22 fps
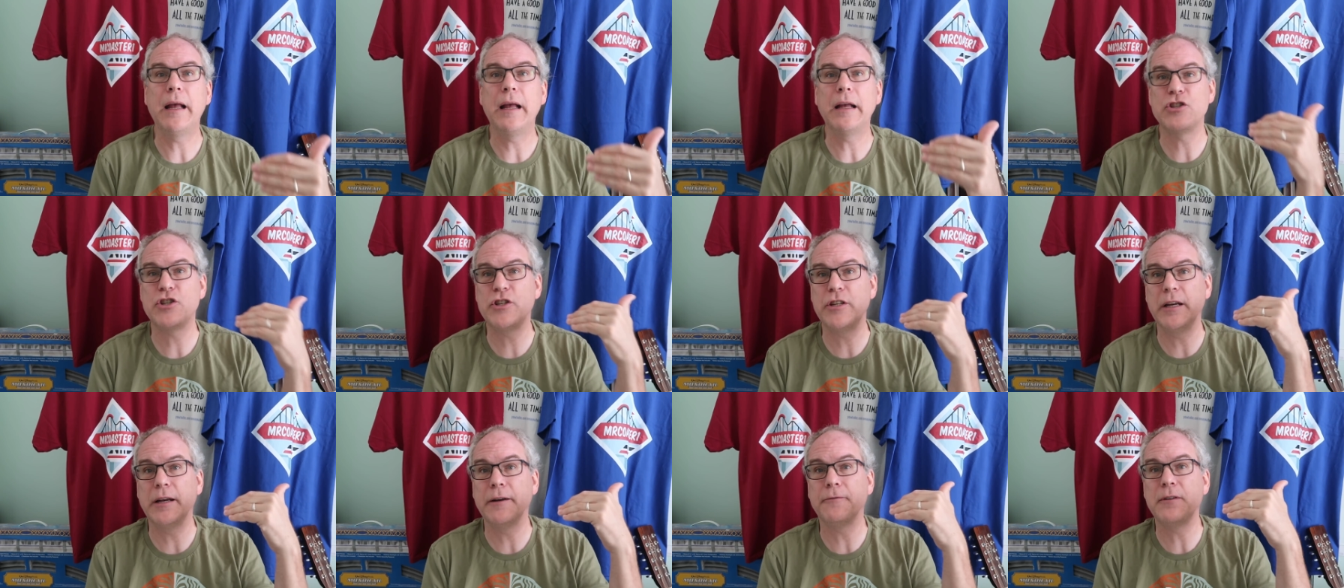
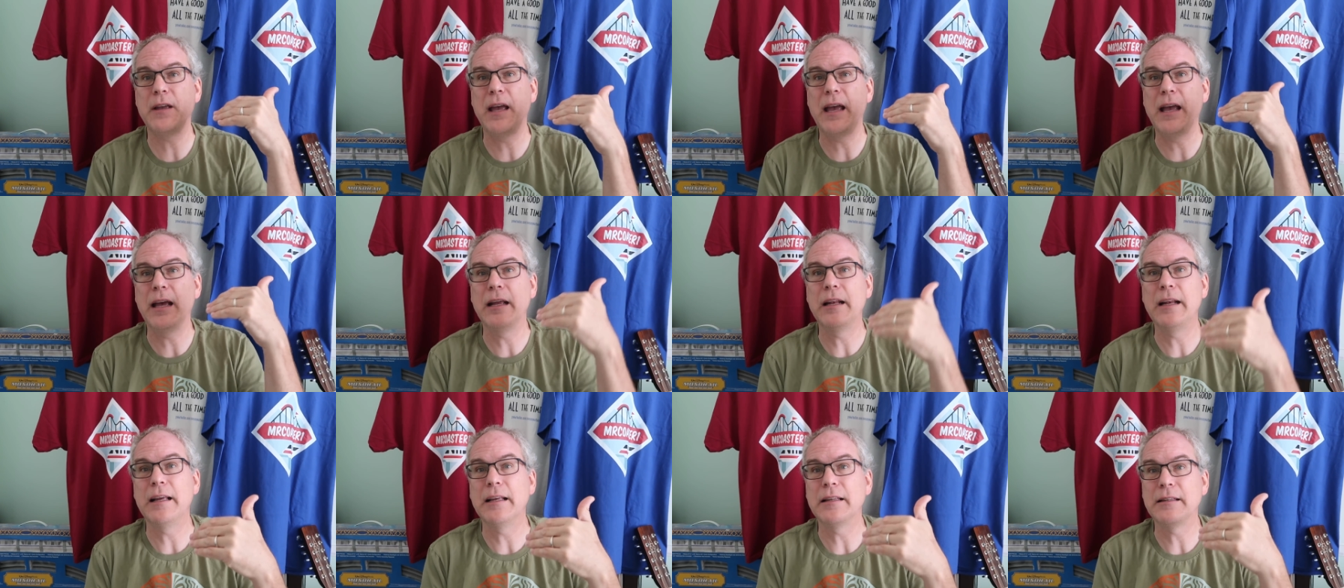shift
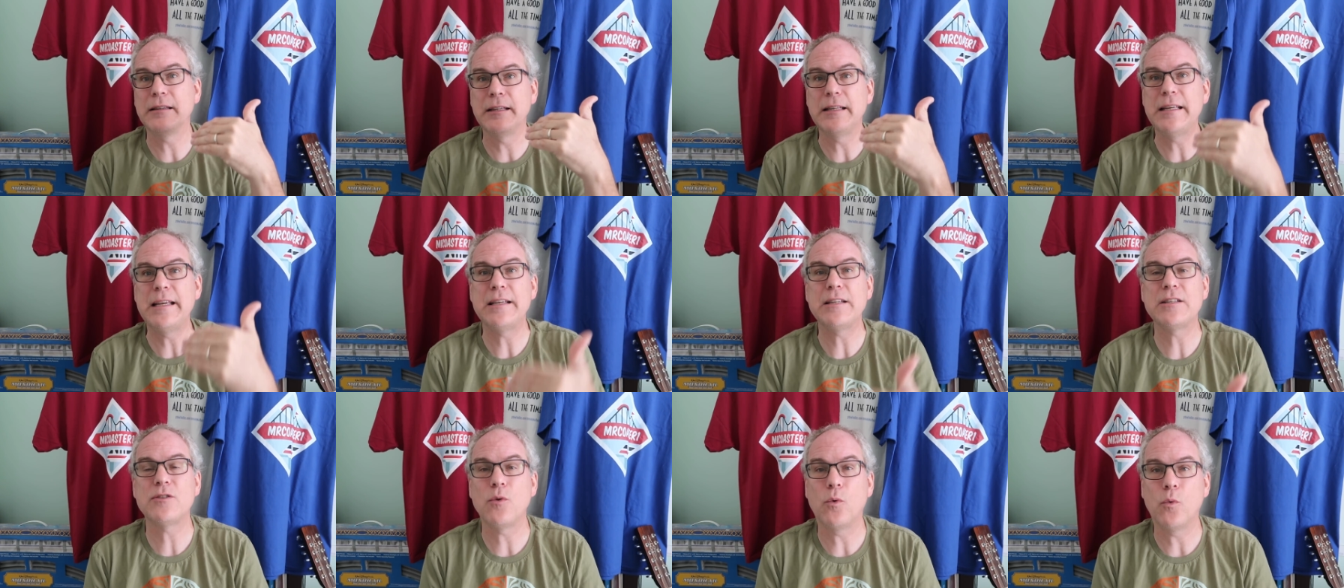and at
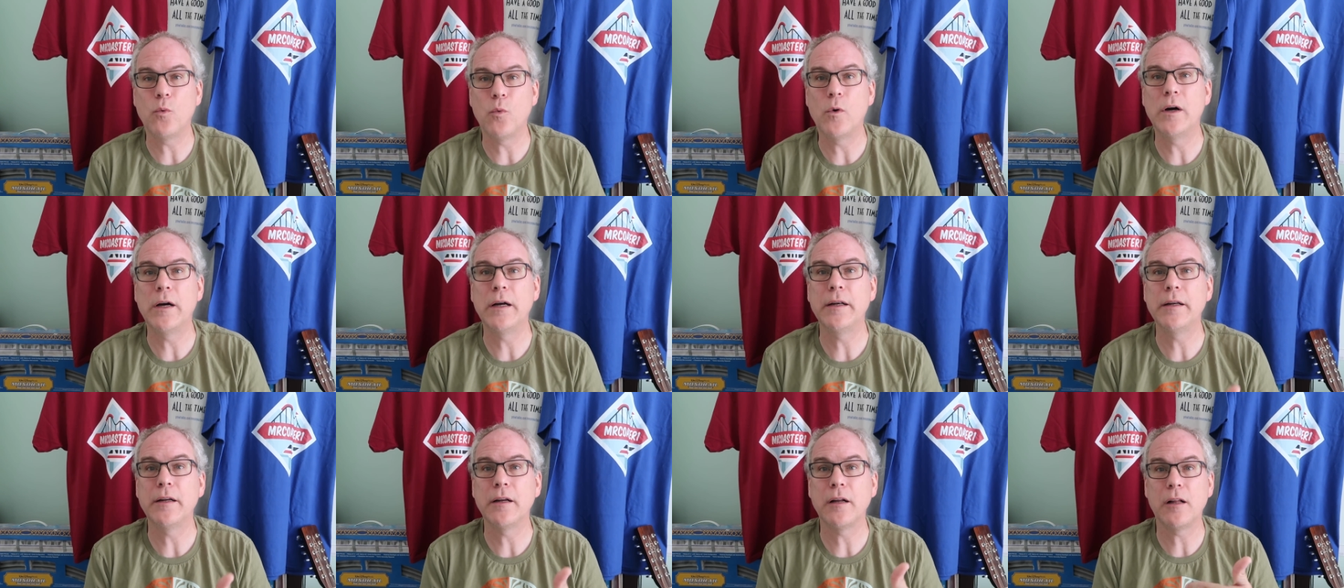least
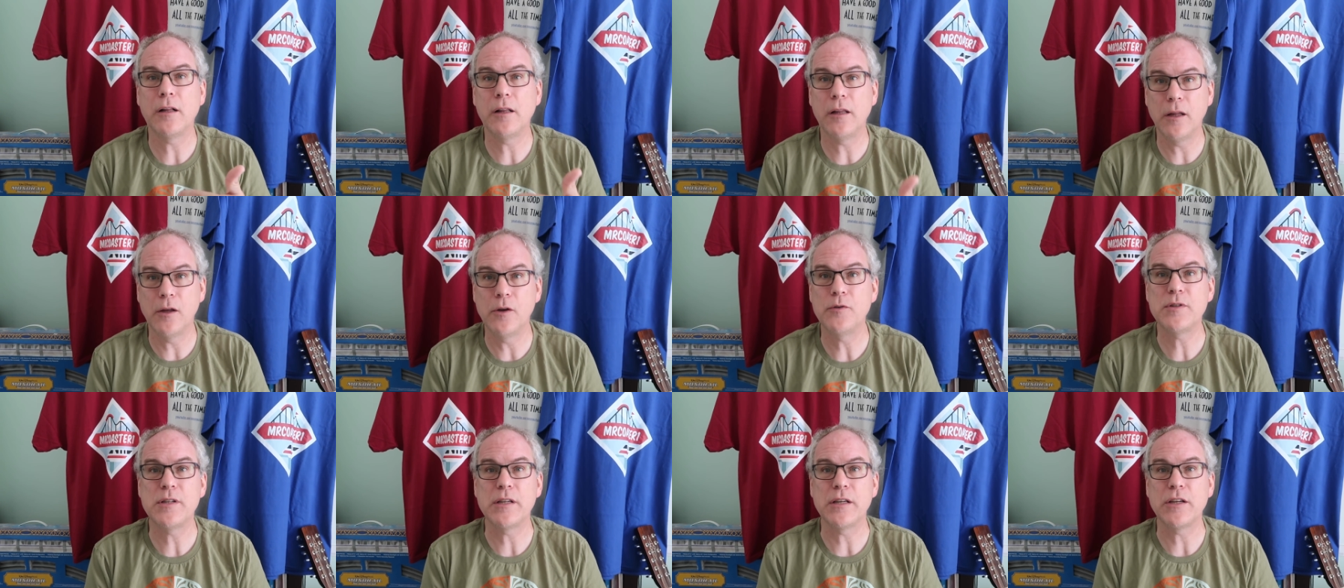1
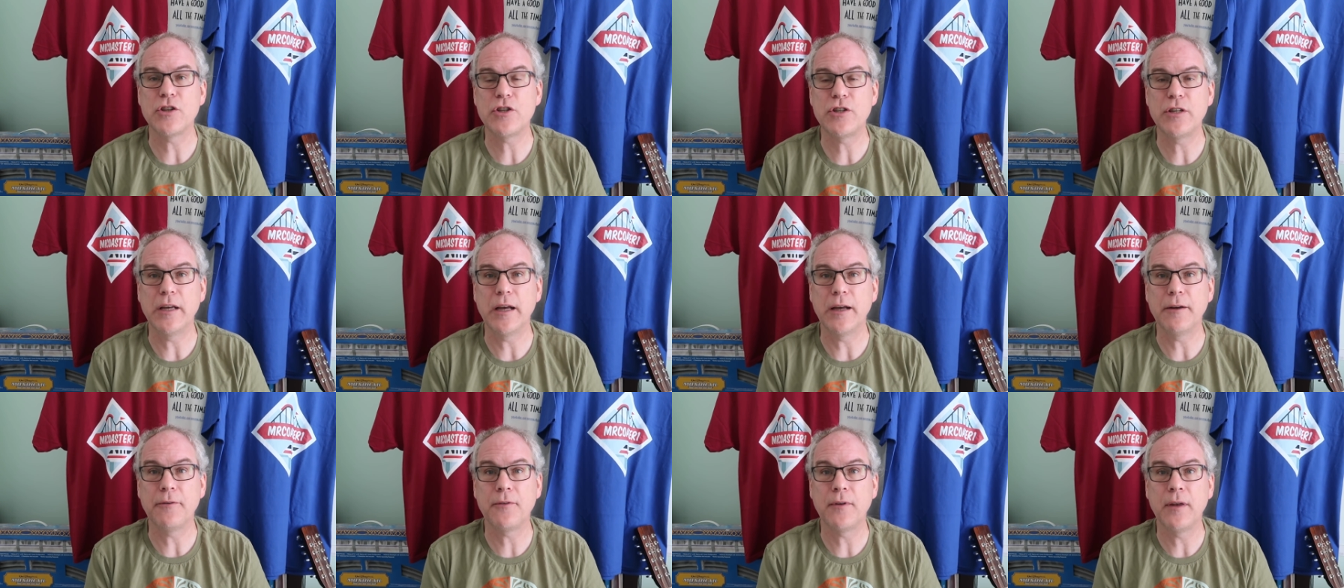closing
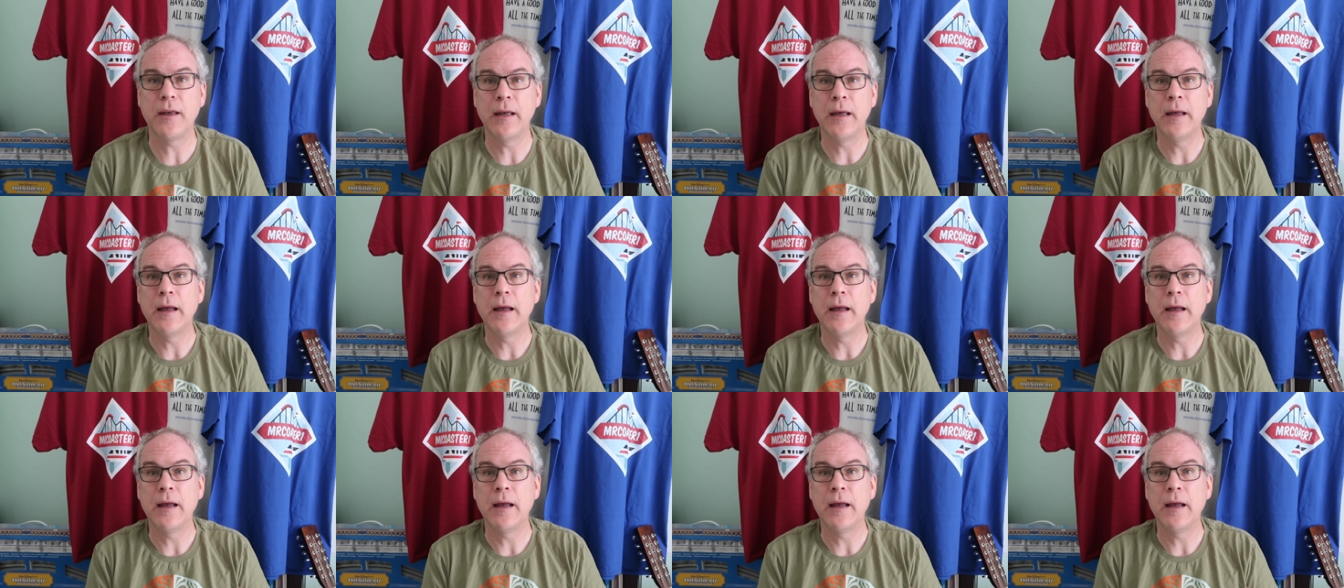shift.